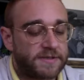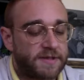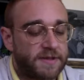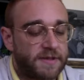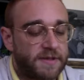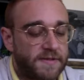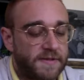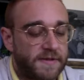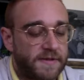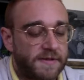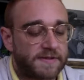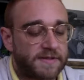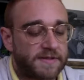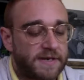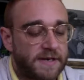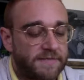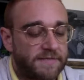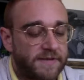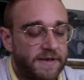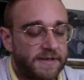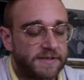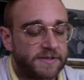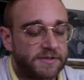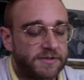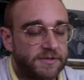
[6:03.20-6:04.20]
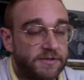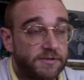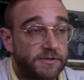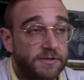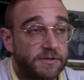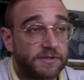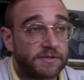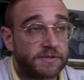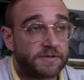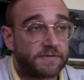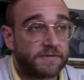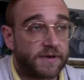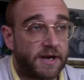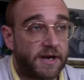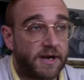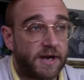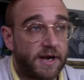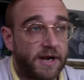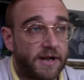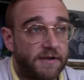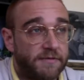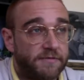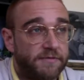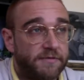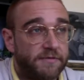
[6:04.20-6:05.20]
to the things that I've had to do to
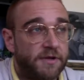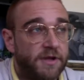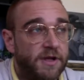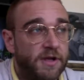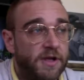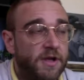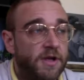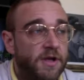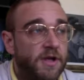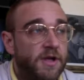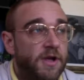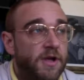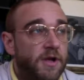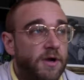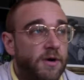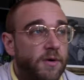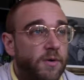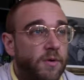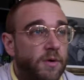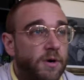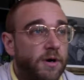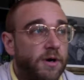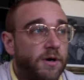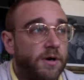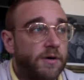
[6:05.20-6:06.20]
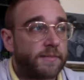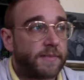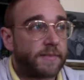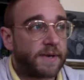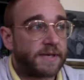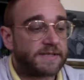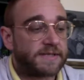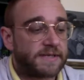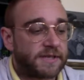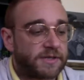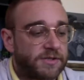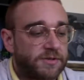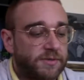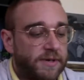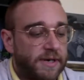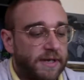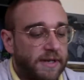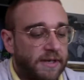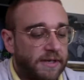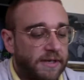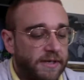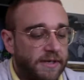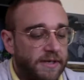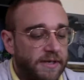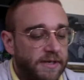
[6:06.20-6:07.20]
survive, or my
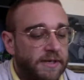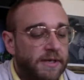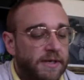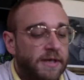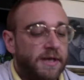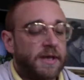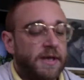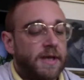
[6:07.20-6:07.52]
sexuality.